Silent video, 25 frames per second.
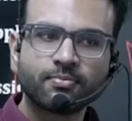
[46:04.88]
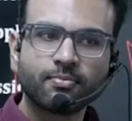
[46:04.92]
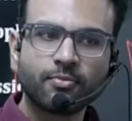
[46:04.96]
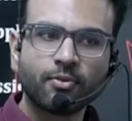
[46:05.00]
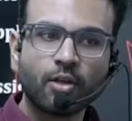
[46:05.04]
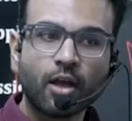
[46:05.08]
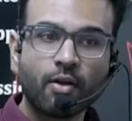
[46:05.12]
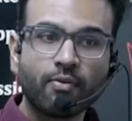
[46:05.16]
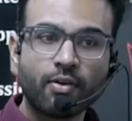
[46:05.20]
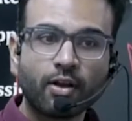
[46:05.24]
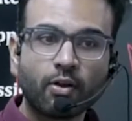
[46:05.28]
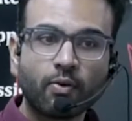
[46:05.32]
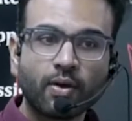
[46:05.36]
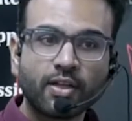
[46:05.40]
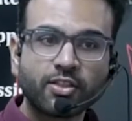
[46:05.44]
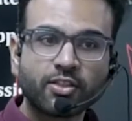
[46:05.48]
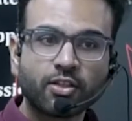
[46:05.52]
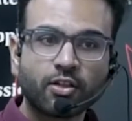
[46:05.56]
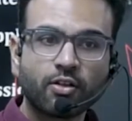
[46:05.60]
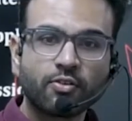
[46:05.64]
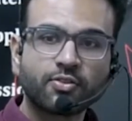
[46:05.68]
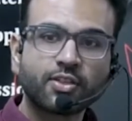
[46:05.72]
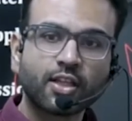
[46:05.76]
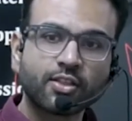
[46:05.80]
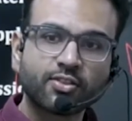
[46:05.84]
You have a
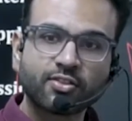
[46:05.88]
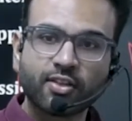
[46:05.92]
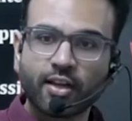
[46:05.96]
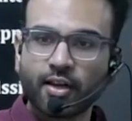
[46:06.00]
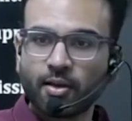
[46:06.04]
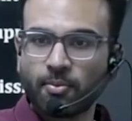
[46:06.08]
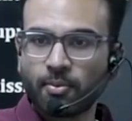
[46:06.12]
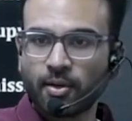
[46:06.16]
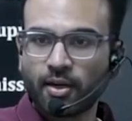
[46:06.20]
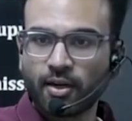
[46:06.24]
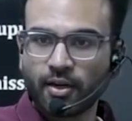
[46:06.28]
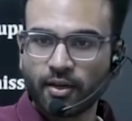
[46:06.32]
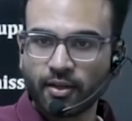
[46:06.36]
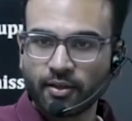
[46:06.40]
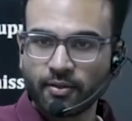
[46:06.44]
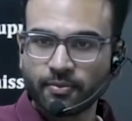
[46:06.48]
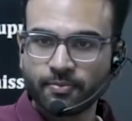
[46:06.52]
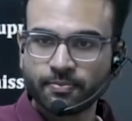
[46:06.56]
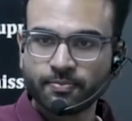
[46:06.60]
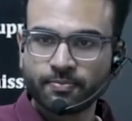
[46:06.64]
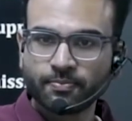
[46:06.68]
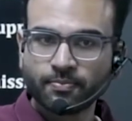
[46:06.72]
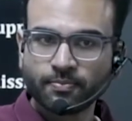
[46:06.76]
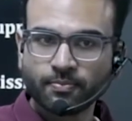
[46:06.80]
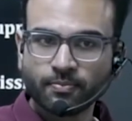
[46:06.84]
question of sustainability.
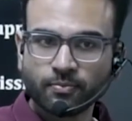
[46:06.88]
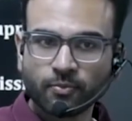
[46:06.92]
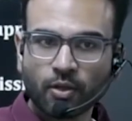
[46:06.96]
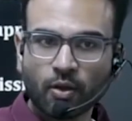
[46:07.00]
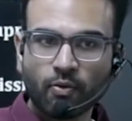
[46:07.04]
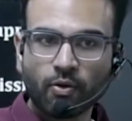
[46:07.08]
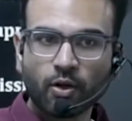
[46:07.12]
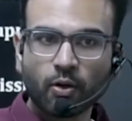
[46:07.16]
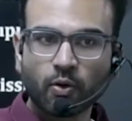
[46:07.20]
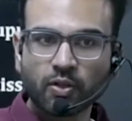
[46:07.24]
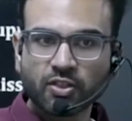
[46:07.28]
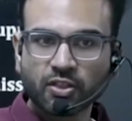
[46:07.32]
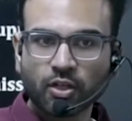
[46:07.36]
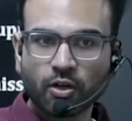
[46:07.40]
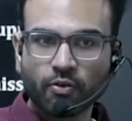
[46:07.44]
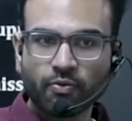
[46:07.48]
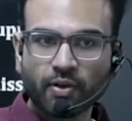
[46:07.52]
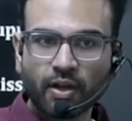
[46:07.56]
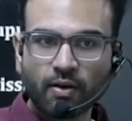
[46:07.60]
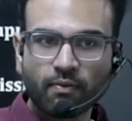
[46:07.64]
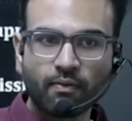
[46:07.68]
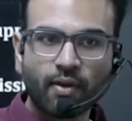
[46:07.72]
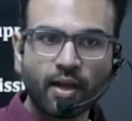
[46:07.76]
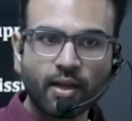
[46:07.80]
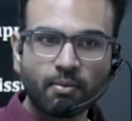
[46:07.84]
You have a question of
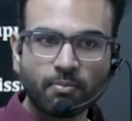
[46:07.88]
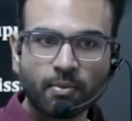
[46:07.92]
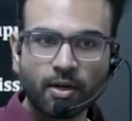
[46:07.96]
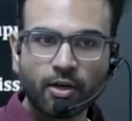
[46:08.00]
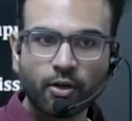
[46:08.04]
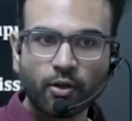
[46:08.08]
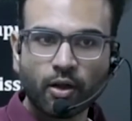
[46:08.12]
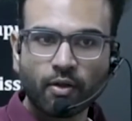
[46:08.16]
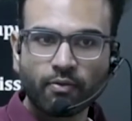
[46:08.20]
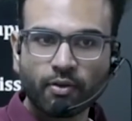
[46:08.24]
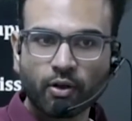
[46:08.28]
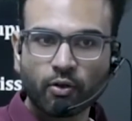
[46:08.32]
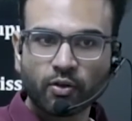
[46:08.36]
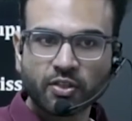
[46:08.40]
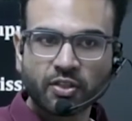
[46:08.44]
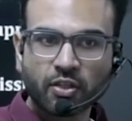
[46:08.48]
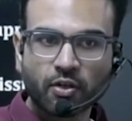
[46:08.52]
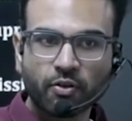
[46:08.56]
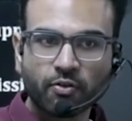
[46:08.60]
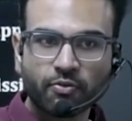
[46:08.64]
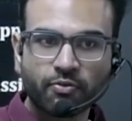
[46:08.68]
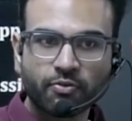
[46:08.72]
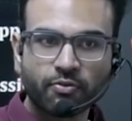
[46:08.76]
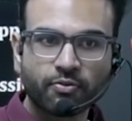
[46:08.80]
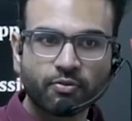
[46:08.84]
environment. You have a question
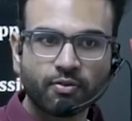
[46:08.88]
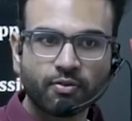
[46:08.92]
of